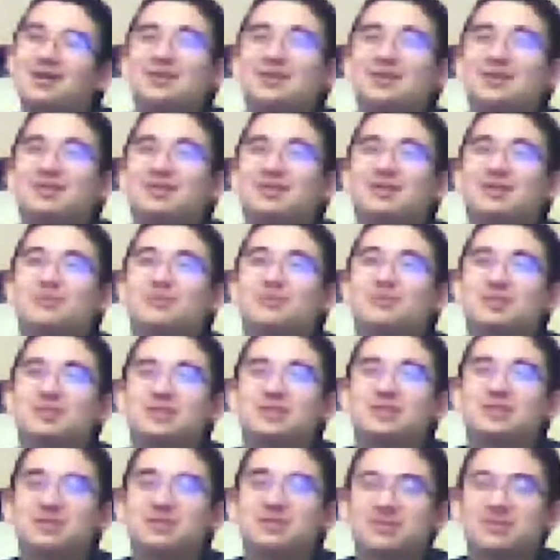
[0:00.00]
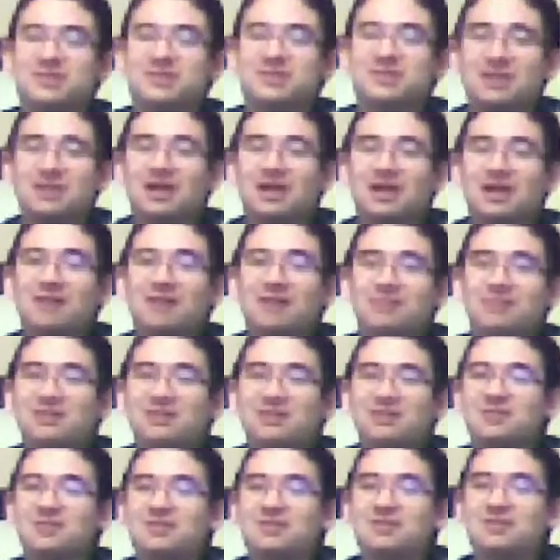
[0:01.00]
Oh, I want to see what's going to
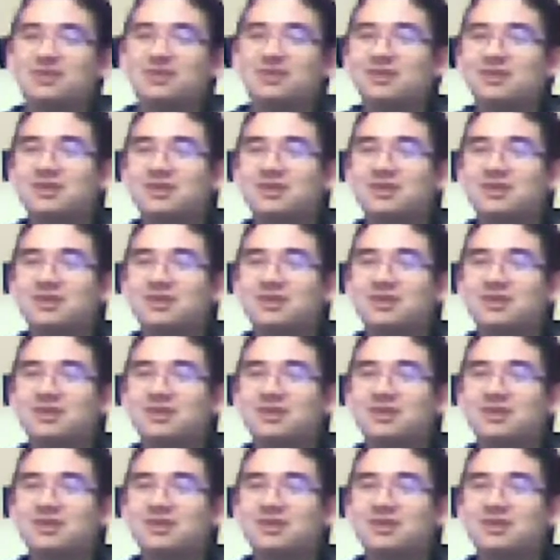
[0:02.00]
happen.